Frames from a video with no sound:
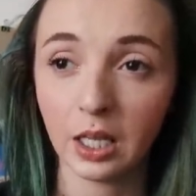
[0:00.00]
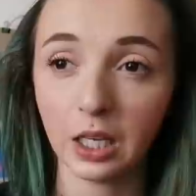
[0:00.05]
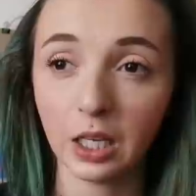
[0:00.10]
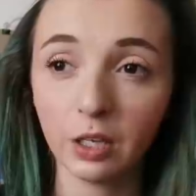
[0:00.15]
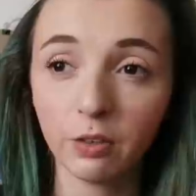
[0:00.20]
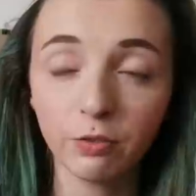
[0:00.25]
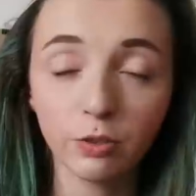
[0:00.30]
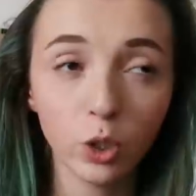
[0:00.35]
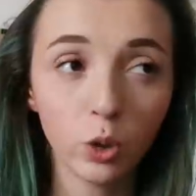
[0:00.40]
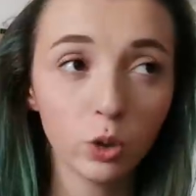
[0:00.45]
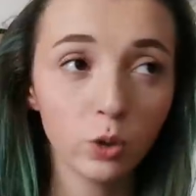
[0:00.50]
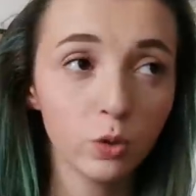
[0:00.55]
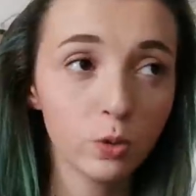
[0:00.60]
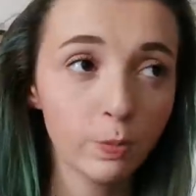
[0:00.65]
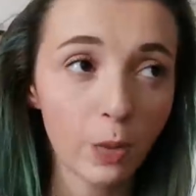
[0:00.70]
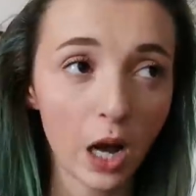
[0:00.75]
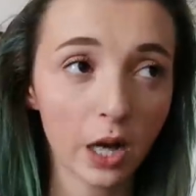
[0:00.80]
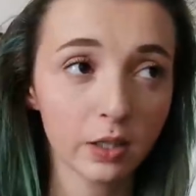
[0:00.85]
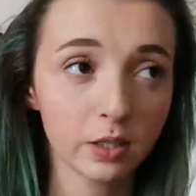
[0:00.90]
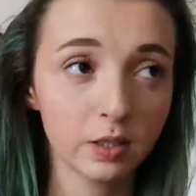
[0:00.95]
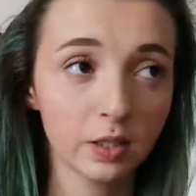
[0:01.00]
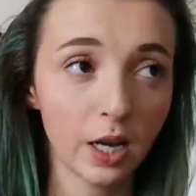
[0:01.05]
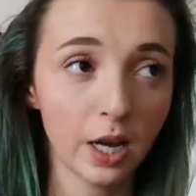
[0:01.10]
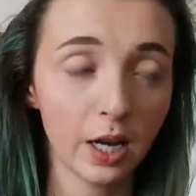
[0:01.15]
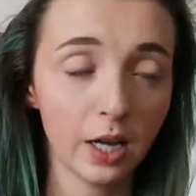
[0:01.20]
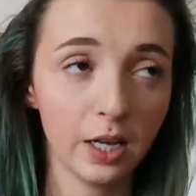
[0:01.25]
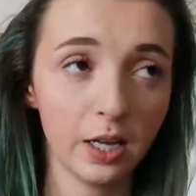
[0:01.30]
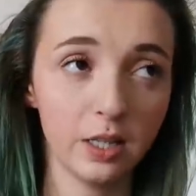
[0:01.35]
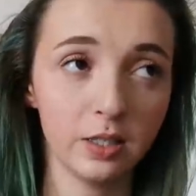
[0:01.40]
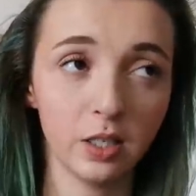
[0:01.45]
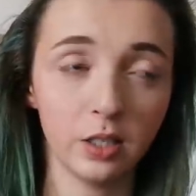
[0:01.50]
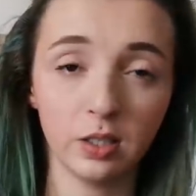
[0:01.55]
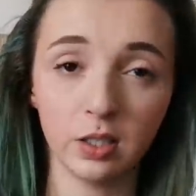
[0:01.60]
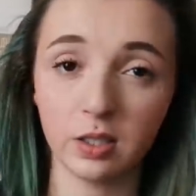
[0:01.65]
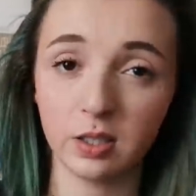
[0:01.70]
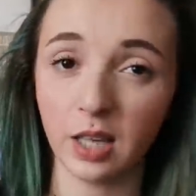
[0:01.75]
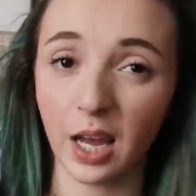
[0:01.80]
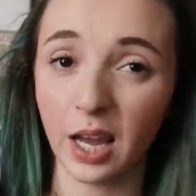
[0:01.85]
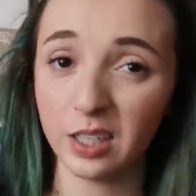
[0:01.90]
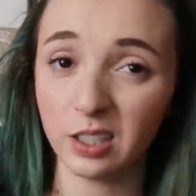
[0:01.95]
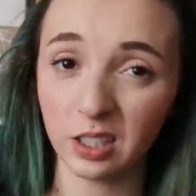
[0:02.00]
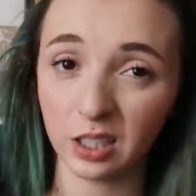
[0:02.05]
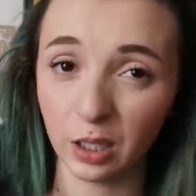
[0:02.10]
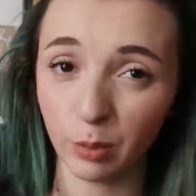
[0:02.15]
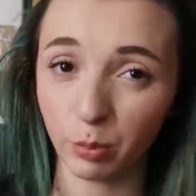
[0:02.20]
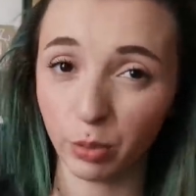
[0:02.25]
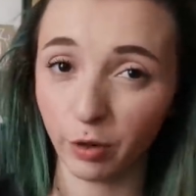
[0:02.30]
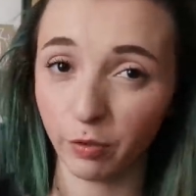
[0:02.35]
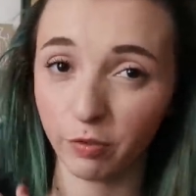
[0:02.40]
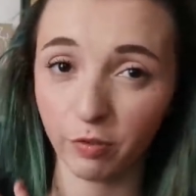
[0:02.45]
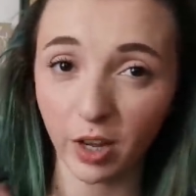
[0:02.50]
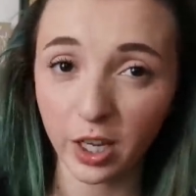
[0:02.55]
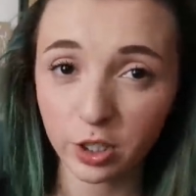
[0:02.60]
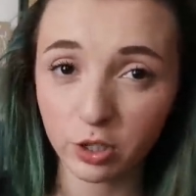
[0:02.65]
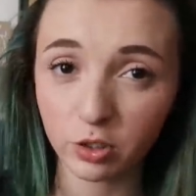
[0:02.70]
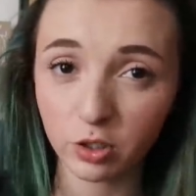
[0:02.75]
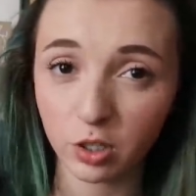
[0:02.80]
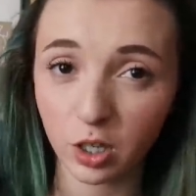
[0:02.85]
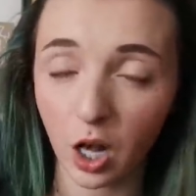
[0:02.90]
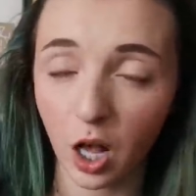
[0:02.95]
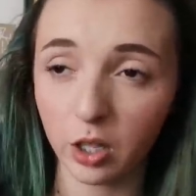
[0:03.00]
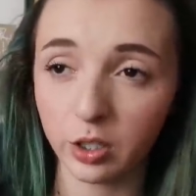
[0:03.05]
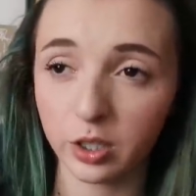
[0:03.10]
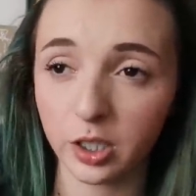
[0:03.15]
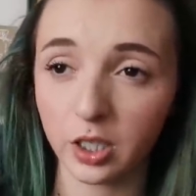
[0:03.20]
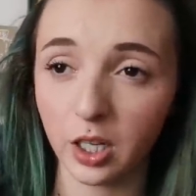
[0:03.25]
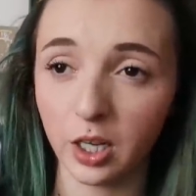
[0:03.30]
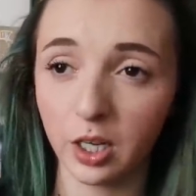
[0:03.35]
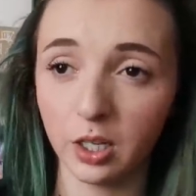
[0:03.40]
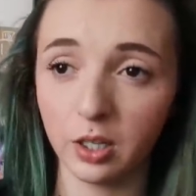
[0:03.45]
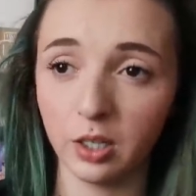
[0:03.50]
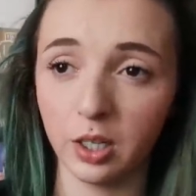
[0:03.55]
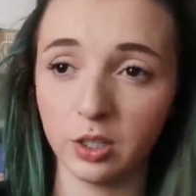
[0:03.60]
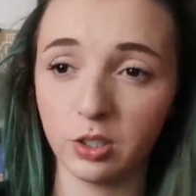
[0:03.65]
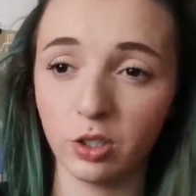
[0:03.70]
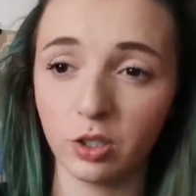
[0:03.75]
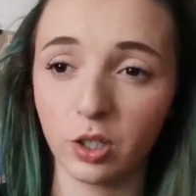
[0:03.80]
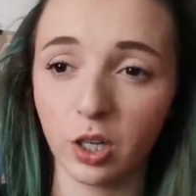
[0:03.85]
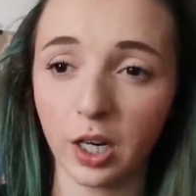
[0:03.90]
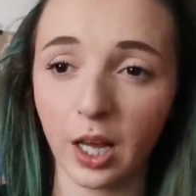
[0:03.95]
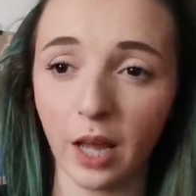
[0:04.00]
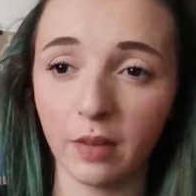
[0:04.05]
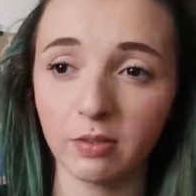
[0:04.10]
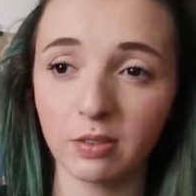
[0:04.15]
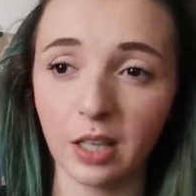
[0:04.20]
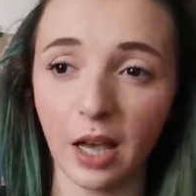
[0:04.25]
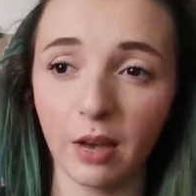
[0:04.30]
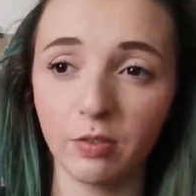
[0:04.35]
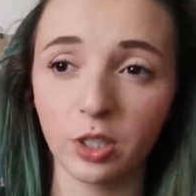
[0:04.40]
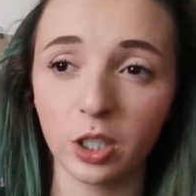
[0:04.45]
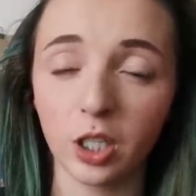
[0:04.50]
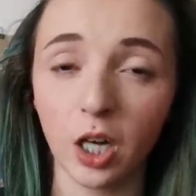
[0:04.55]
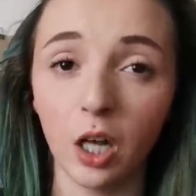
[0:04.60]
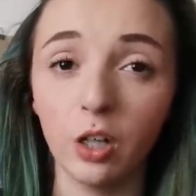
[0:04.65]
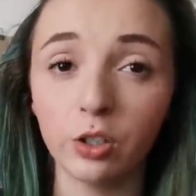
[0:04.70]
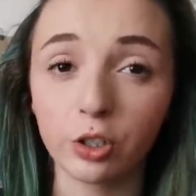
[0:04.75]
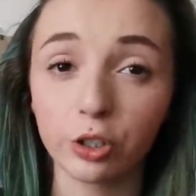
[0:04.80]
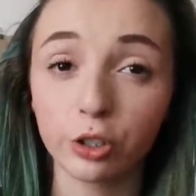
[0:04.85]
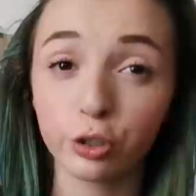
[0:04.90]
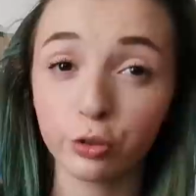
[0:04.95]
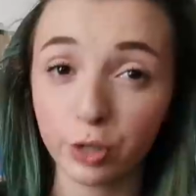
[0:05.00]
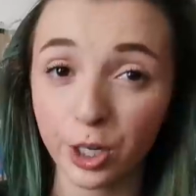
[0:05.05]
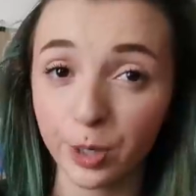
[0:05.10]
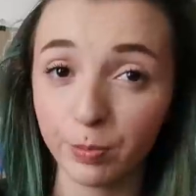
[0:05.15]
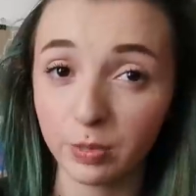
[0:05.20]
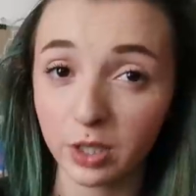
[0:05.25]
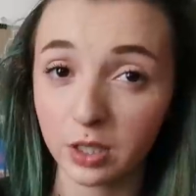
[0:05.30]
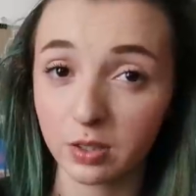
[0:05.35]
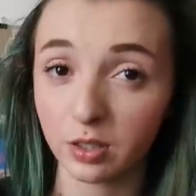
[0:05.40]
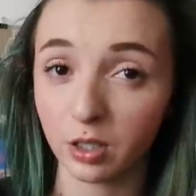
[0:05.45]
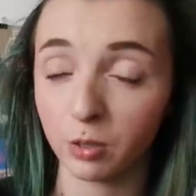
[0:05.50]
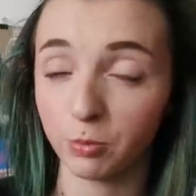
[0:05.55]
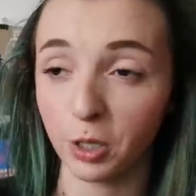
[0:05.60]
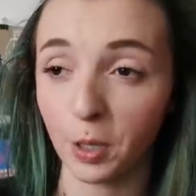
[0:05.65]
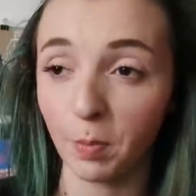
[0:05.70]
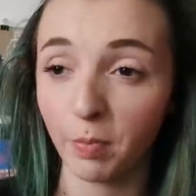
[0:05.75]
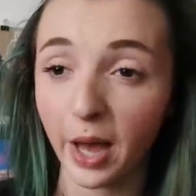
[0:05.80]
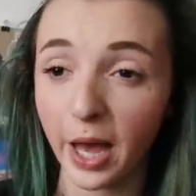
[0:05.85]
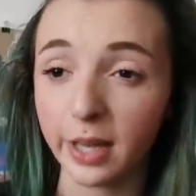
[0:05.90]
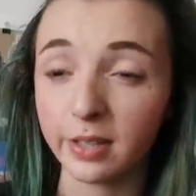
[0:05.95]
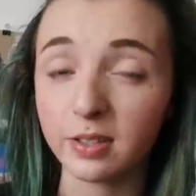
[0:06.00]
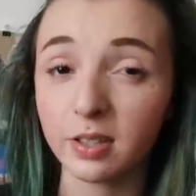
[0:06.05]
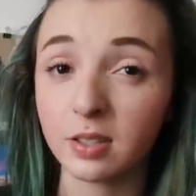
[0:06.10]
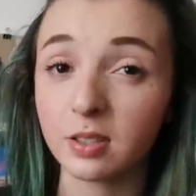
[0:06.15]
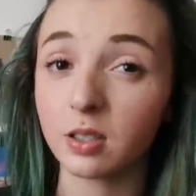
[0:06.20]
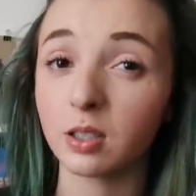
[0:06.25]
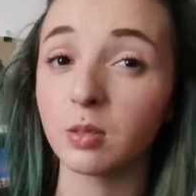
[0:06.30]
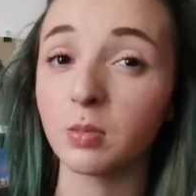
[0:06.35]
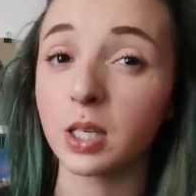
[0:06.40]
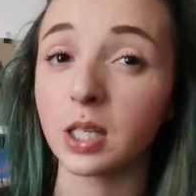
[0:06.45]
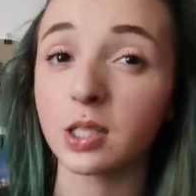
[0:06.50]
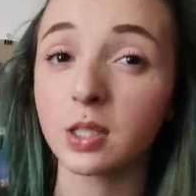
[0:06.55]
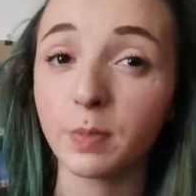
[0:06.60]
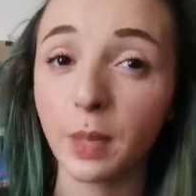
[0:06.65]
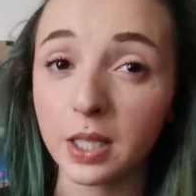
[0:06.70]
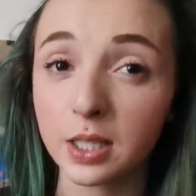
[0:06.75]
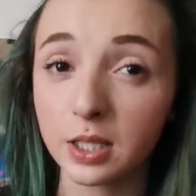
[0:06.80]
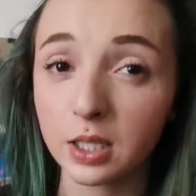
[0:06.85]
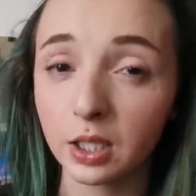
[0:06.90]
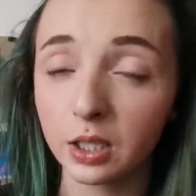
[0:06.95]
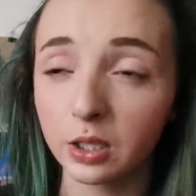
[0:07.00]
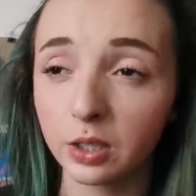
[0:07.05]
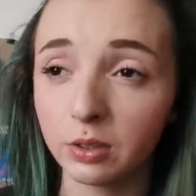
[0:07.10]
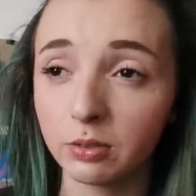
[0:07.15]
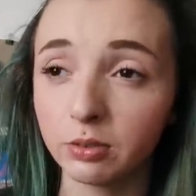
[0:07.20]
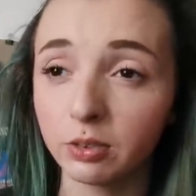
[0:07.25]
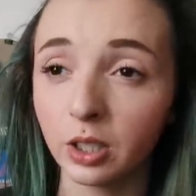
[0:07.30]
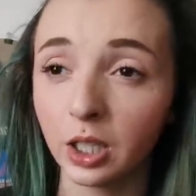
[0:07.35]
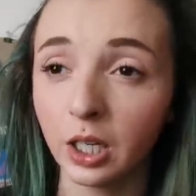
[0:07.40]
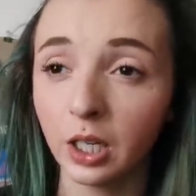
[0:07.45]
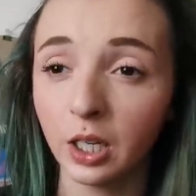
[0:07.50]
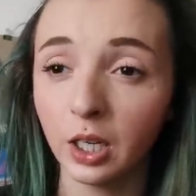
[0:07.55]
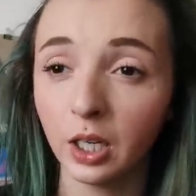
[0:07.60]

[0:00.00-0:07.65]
If you use box dye and then decide to get professional color done, you're going to have to have your color stripped. It's going to be a mess. It's going to be expensive.